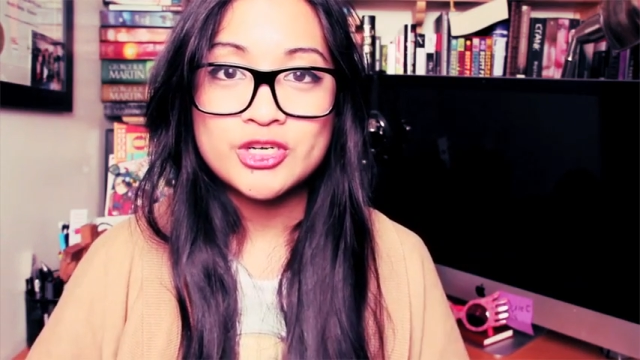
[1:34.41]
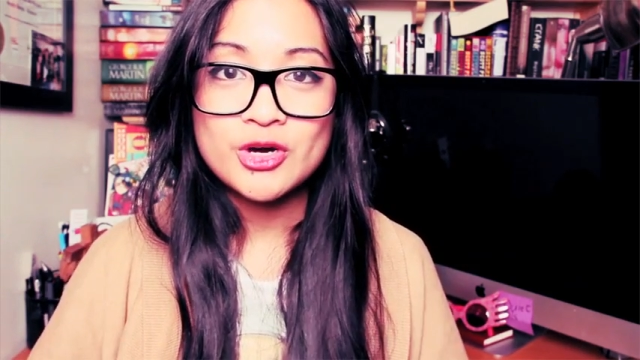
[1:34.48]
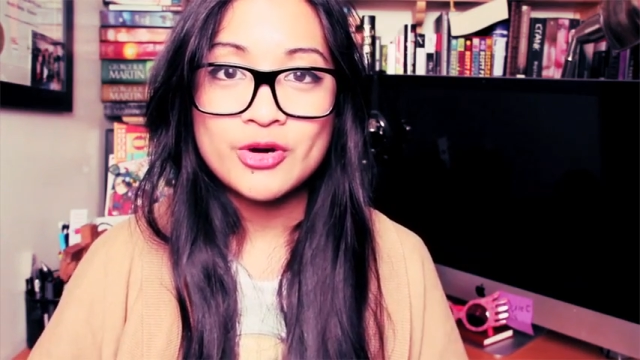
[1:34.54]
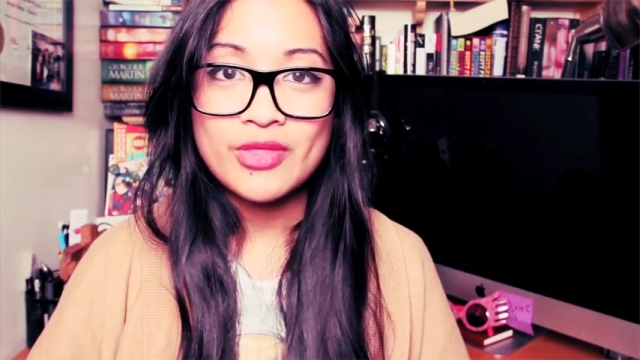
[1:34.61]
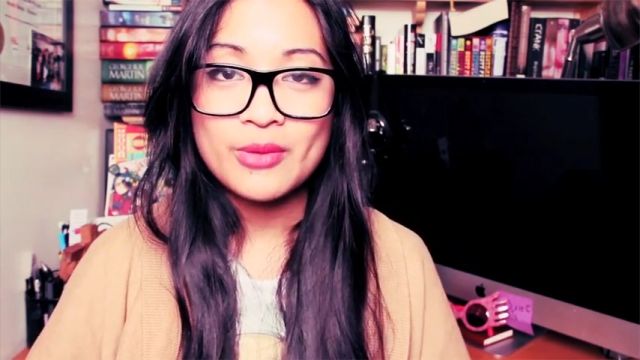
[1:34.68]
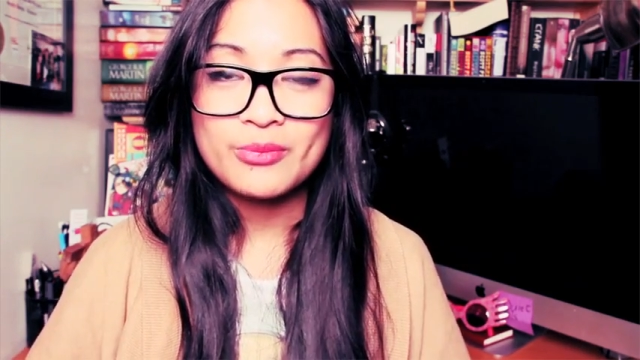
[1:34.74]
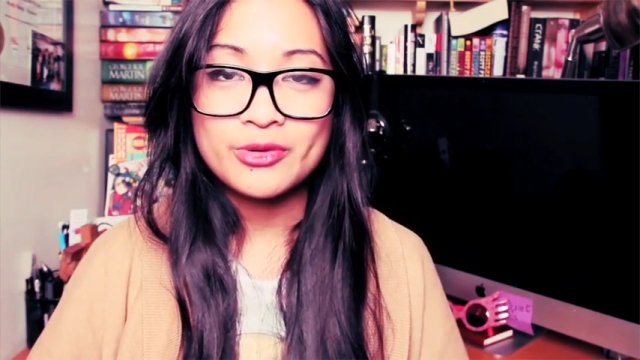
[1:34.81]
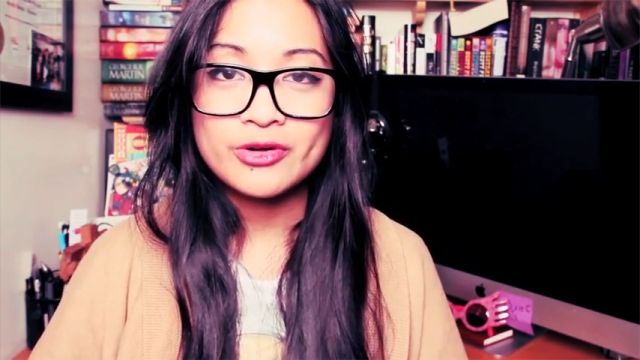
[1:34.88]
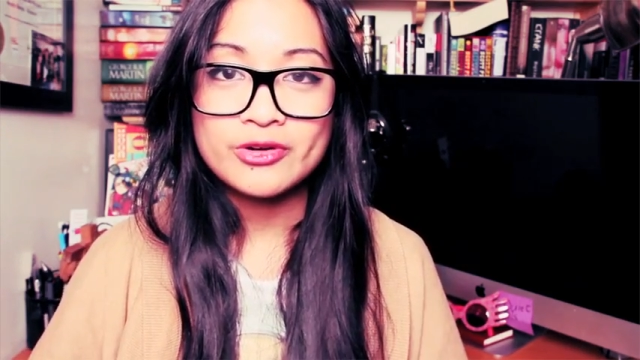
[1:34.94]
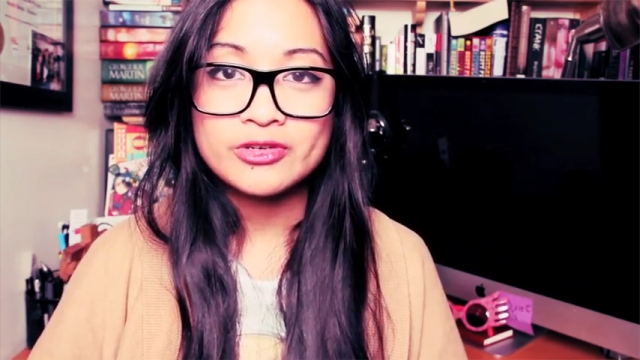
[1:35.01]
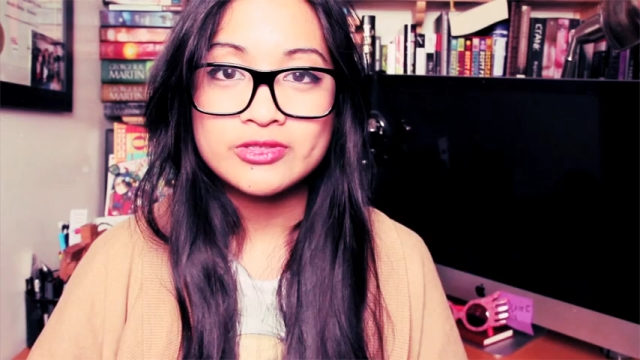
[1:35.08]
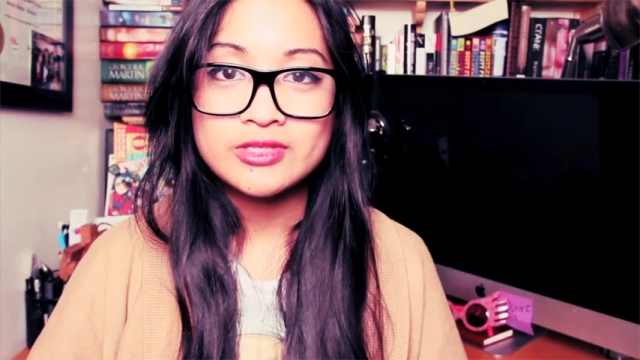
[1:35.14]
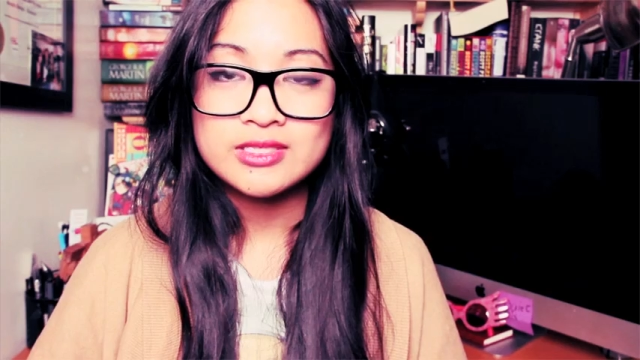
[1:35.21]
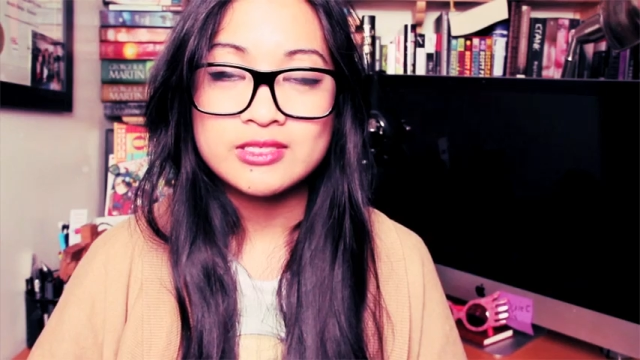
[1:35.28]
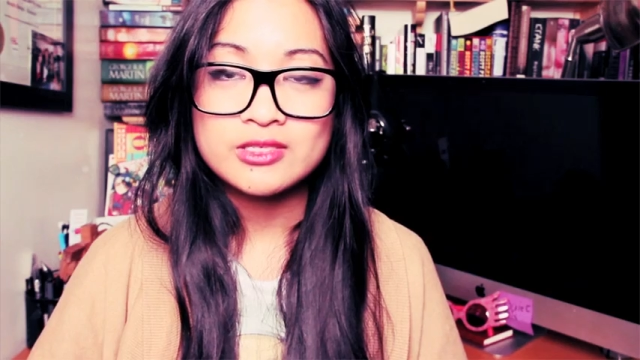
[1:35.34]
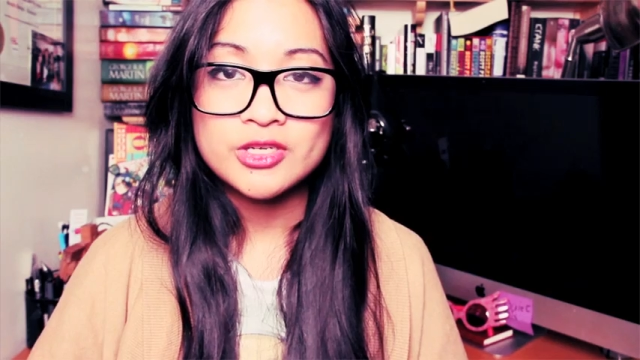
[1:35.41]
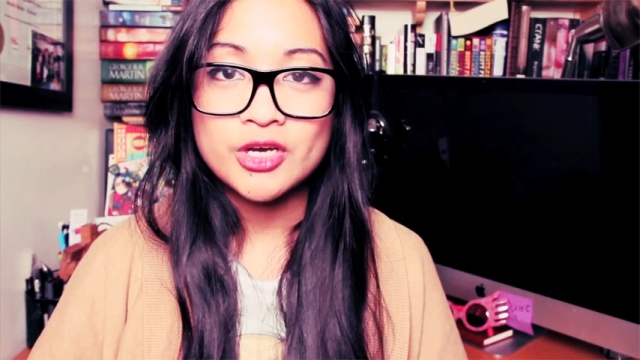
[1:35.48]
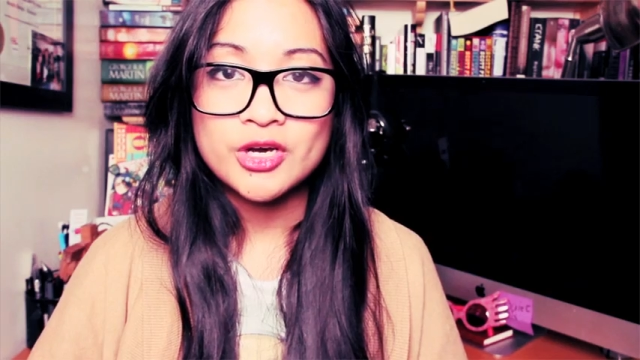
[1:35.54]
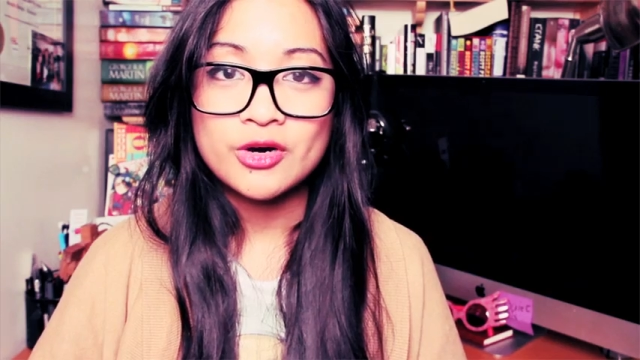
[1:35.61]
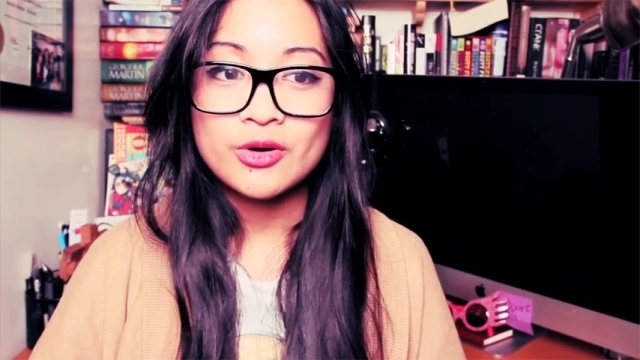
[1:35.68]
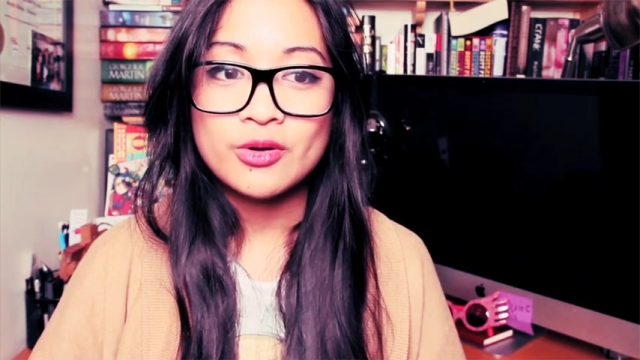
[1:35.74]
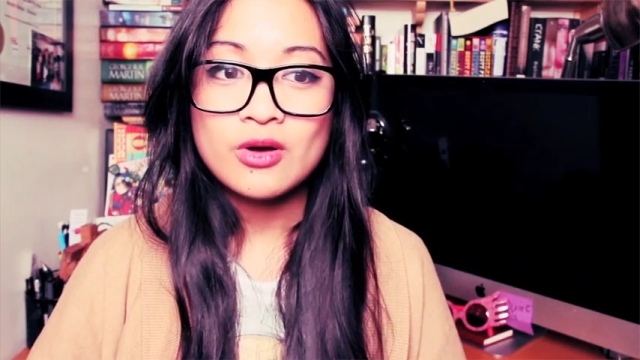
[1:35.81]
know that Bruno doesn't
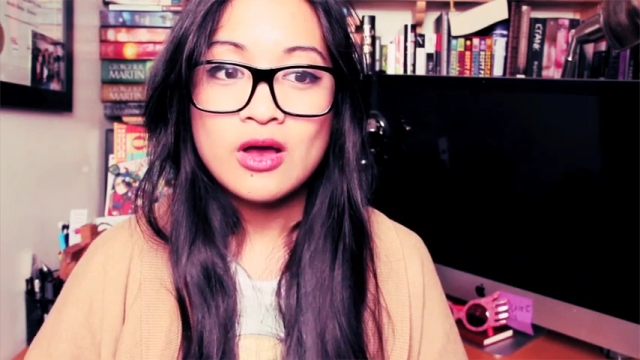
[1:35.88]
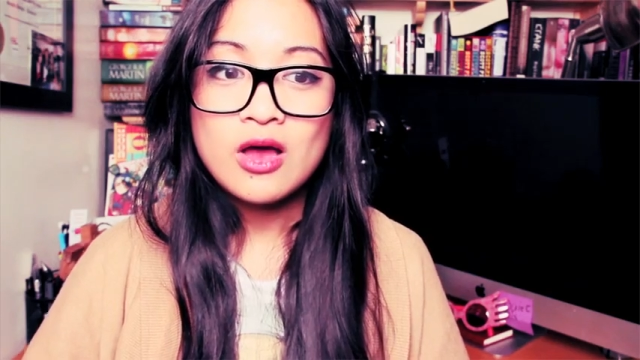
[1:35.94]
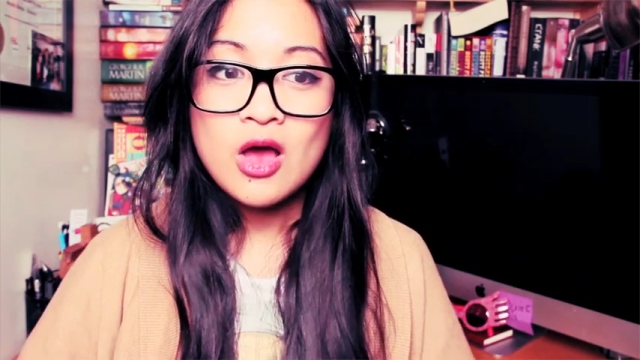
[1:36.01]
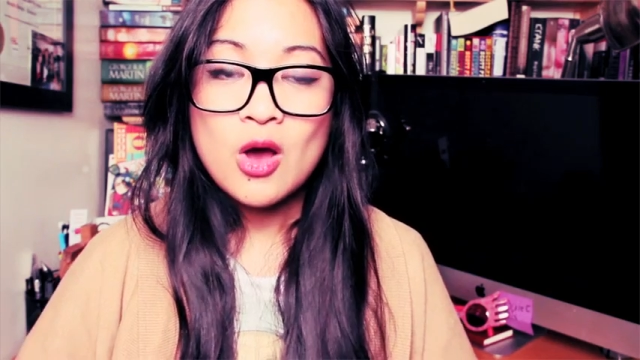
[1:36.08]
know